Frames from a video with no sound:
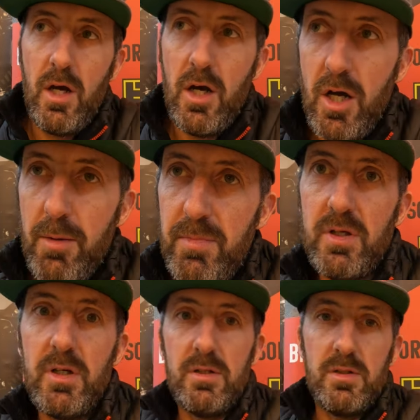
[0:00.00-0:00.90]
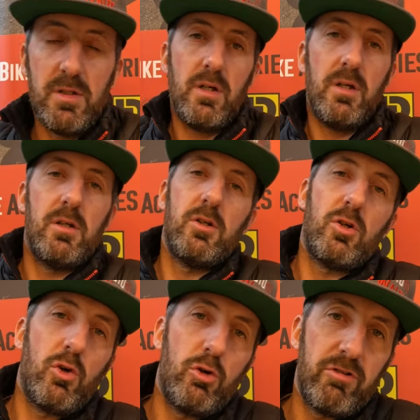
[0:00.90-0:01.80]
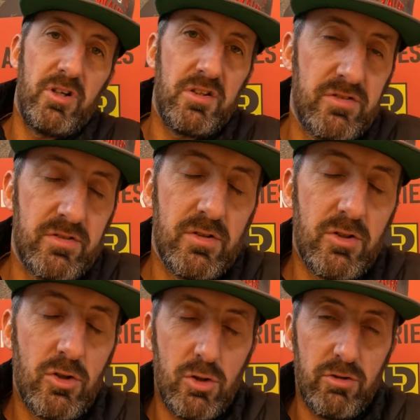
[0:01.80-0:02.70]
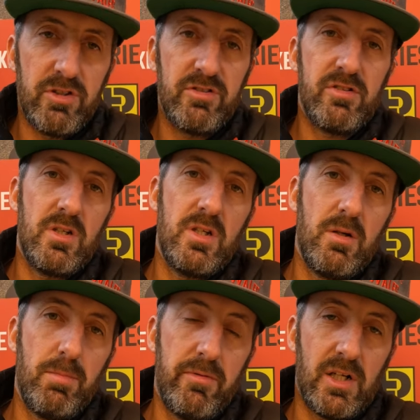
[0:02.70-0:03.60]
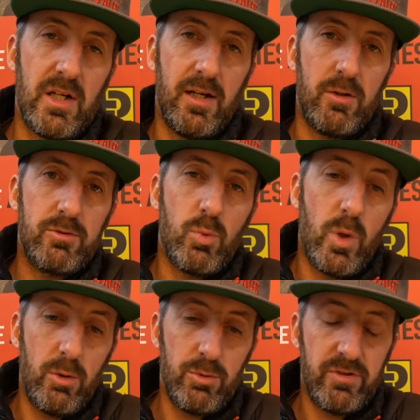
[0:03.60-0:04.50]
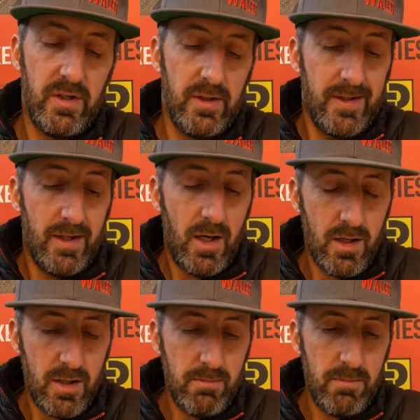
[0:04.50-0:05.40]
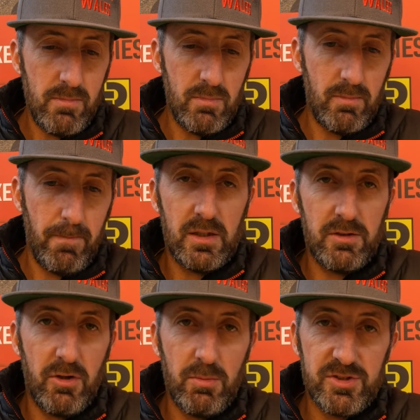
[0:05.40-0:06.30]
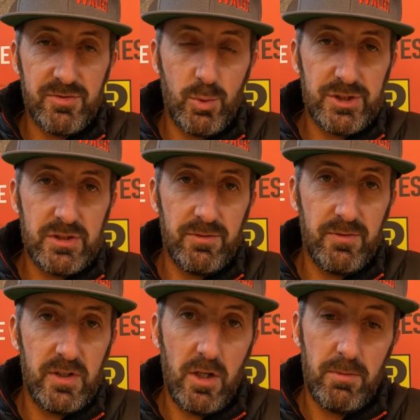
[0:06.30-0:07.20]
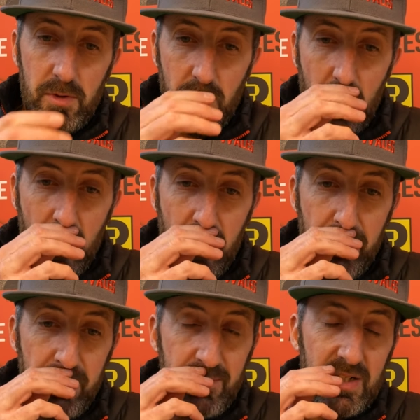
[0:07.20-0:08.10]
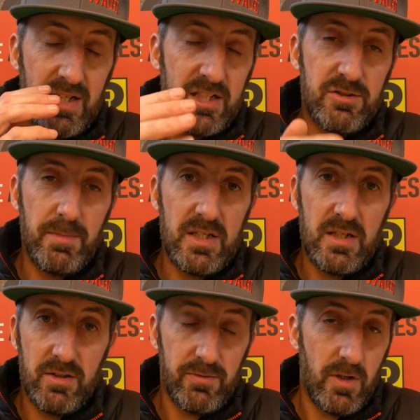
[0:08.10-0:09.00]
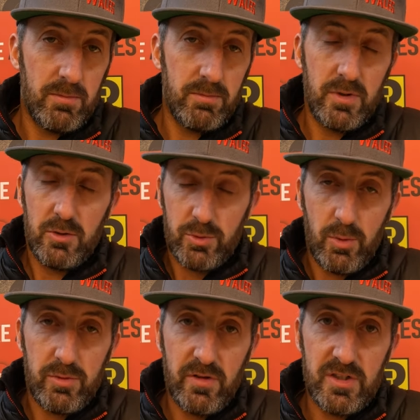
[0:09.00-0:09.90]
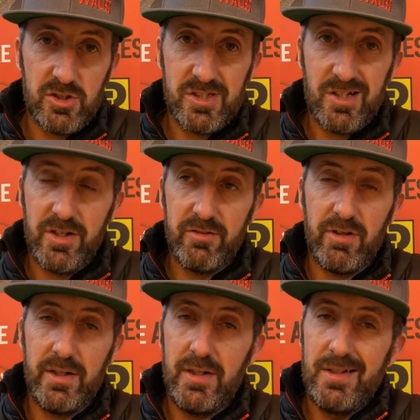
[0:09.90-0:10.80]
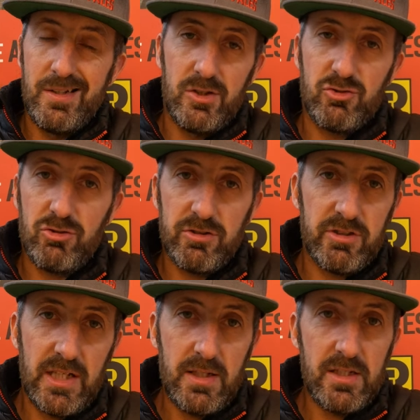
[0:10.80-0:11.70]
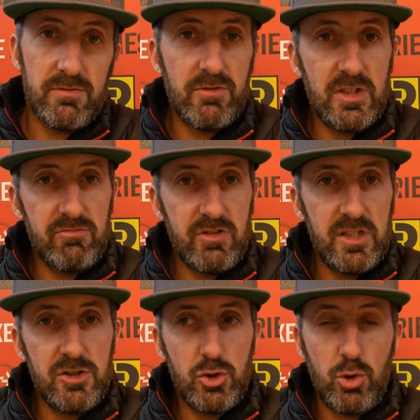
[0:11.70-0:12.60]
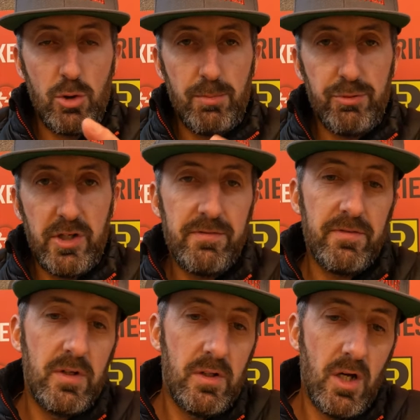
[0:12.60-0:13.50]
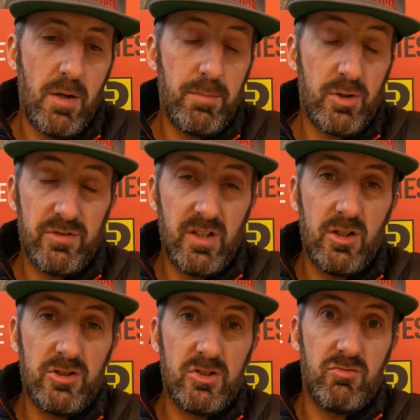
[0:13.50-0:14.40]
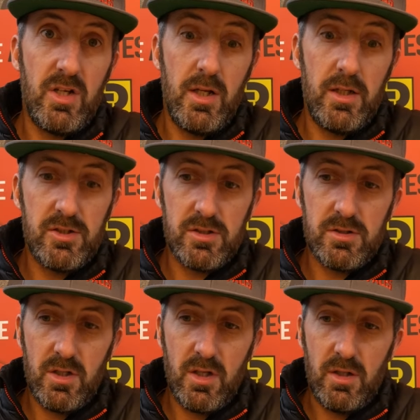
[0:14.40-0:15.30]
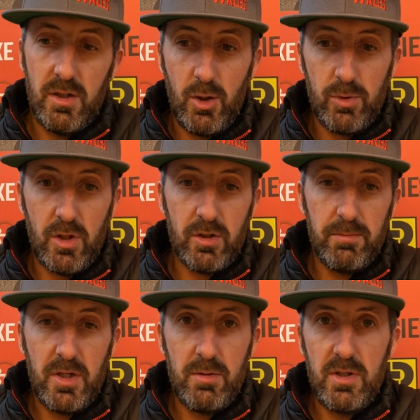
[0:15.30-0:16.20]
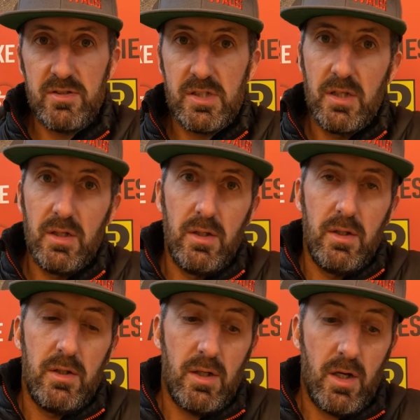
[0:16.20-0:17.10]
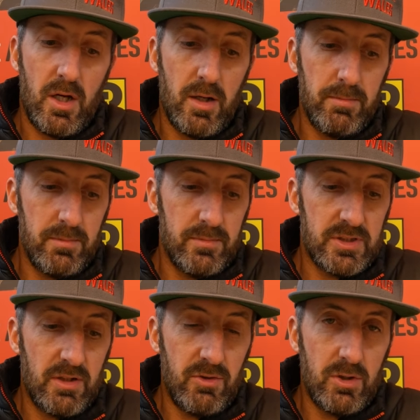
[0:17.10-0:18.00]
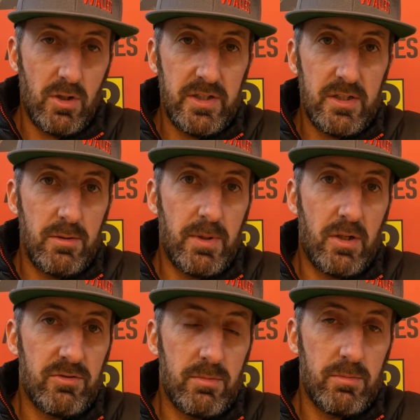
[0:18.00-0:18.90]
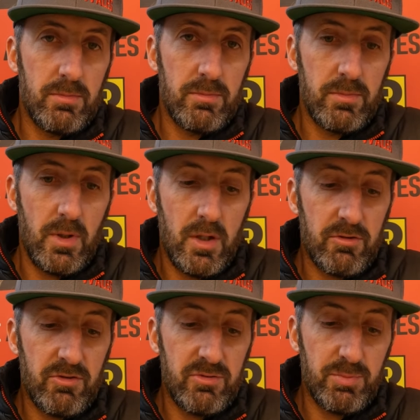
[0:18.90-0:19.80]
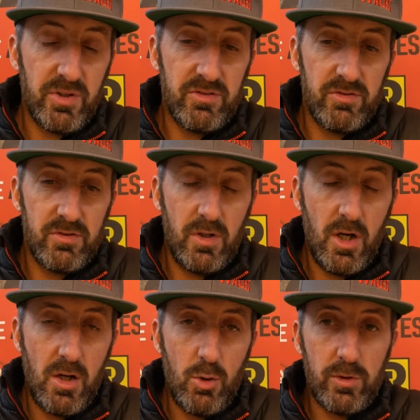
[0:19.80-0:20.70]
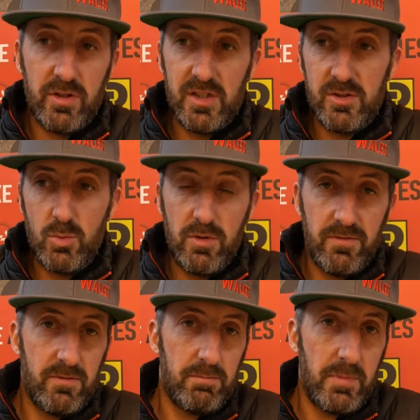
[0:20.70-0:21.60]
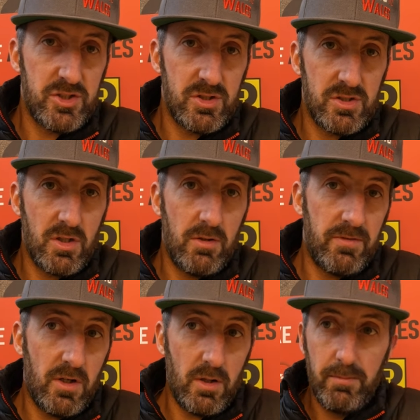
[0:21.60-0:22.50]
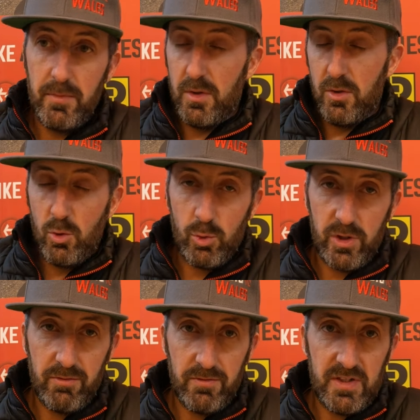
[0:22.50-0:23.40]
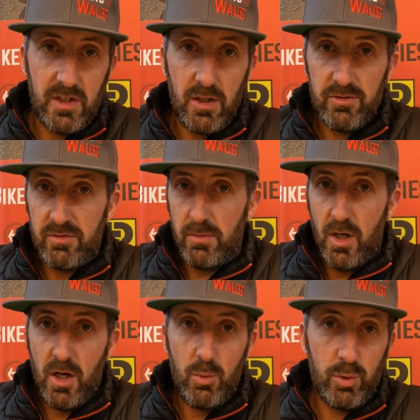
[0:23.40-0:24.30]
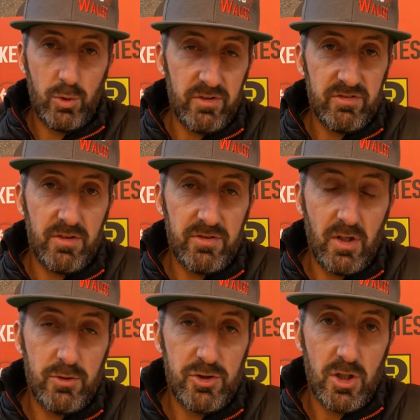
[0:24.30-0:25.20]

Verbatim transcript: Um, in uh, glorious, glorious sunny above the clouds, Wales. Um, thank you very much for watching this video. Um, glad you've made it this far, although we've only just started, right? Trying to keep these really, really short, brief, um, because they are just really just uh, little nugget maybes um, to give you an idea about some uh, Christmas presents. Uh, all the things that we've mentioned so far, all the other videos, uh, we've got the stuffs out on the